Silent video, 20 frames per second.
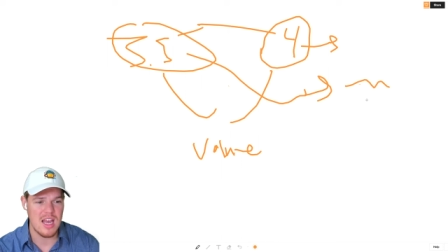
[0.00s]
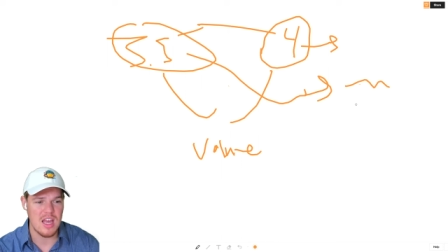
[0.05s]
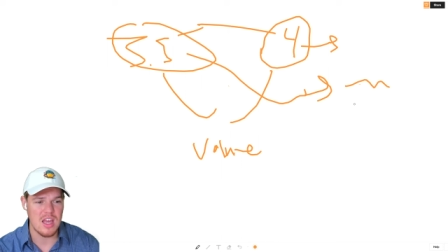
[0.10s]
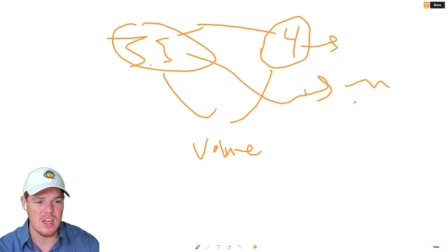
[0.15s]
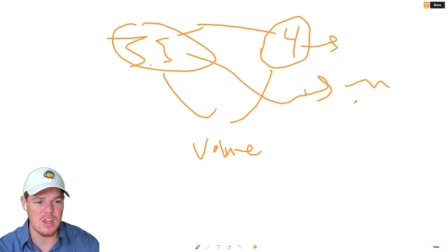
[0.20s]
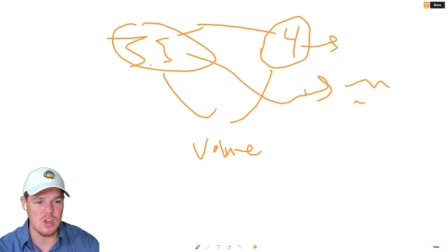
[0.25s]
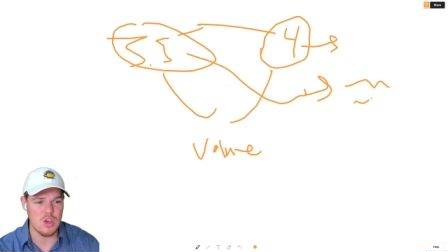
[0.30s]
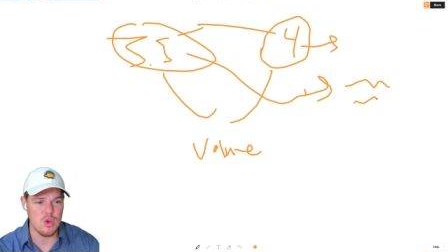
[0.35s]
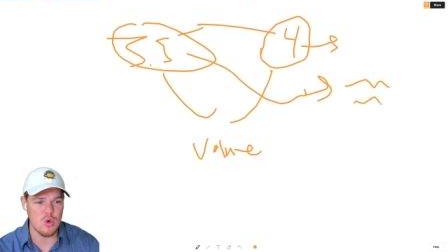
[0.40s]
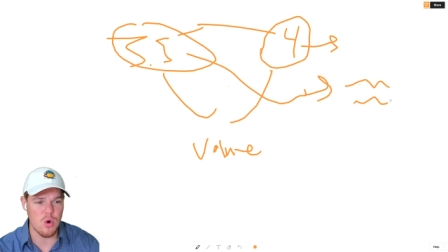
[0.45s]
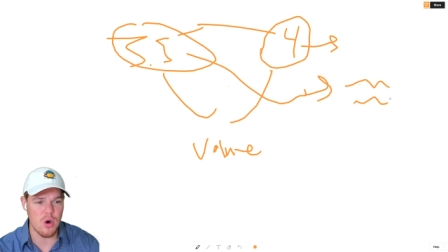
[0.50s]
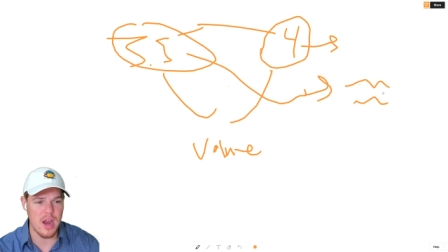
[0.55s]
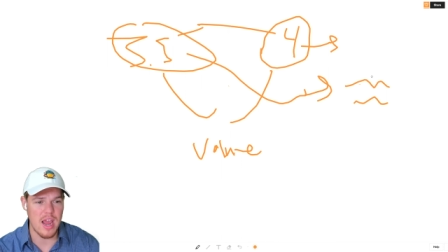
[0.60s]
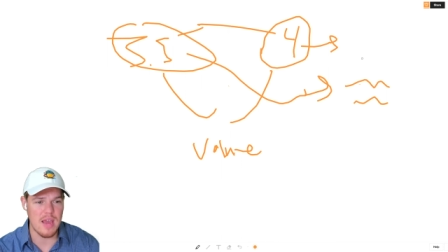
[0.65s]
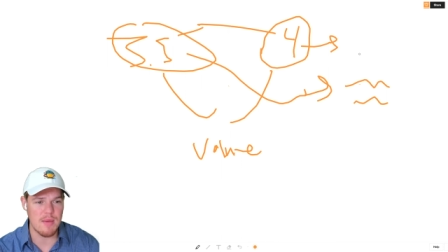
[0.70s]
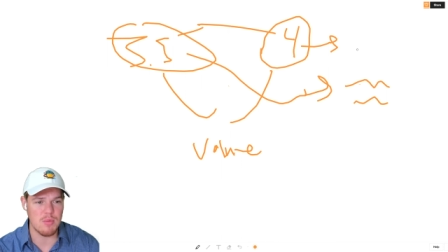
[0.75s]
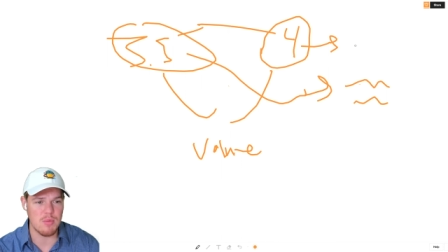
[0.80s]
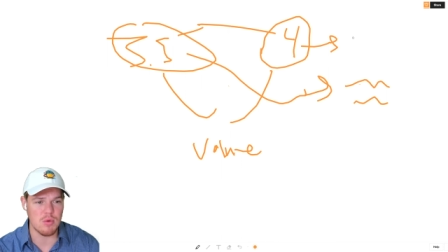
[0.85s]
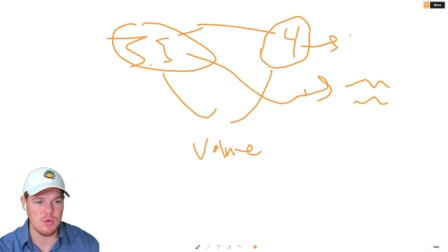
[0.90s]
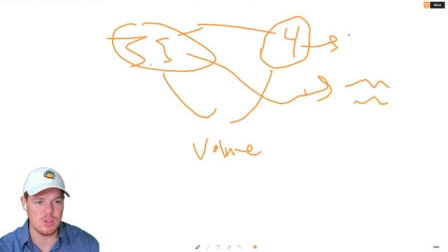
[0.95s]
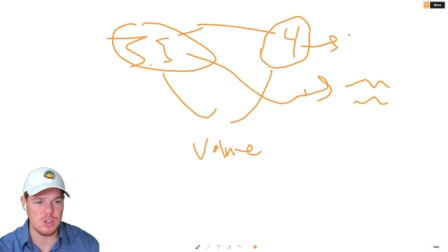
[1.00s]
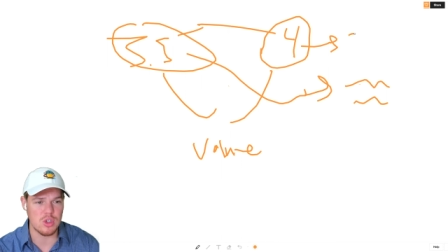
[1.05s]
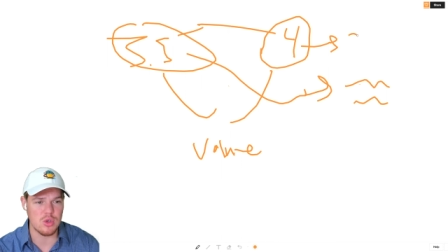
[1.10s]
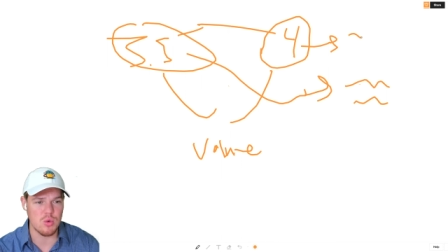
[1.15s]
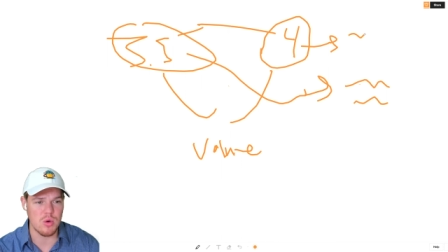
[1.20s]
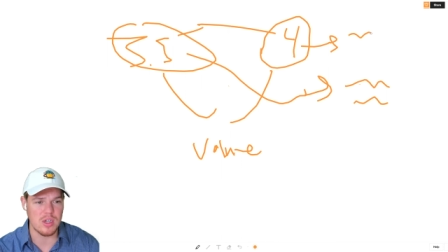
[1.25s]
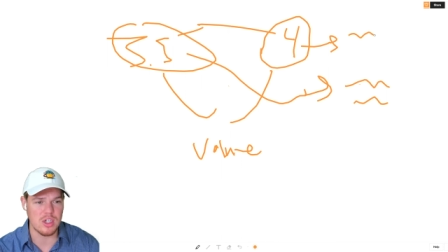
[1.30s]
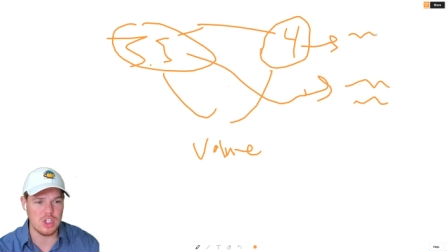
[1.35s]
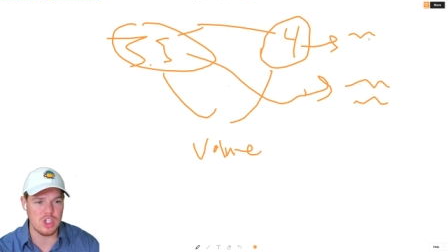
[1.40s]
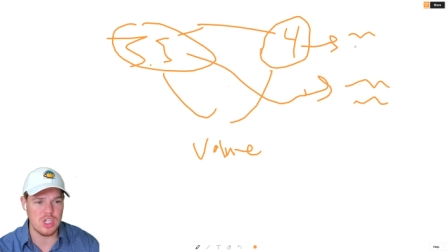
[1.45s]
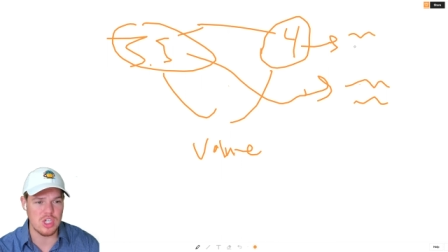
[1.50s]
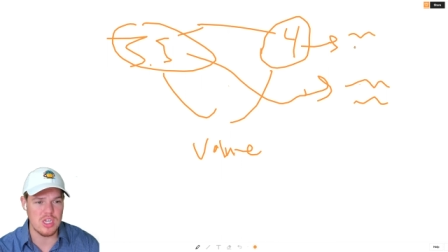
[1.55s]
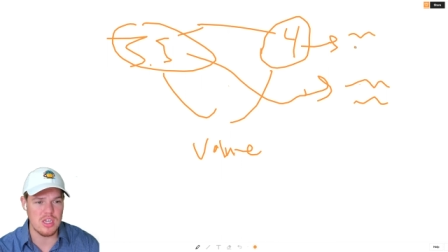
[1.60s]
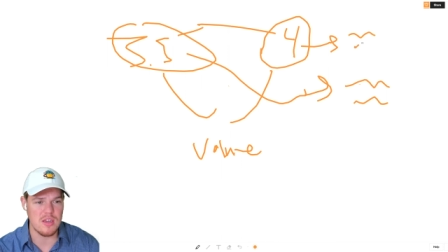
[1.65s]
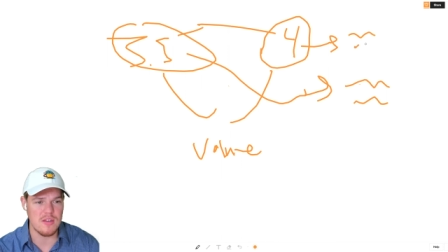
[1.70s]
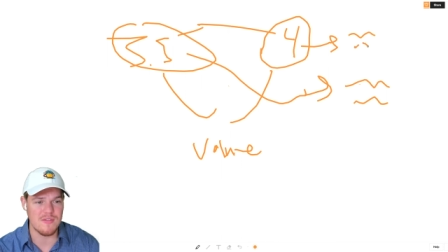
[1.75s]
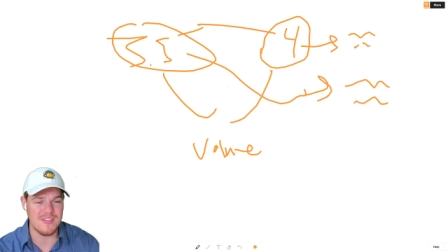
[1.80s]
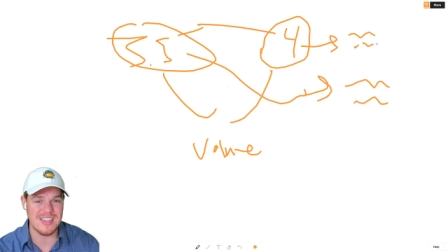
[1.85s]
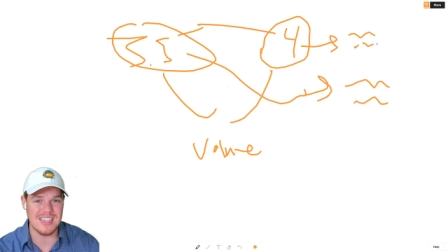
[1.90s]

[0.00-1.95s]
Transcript: you are able to achieve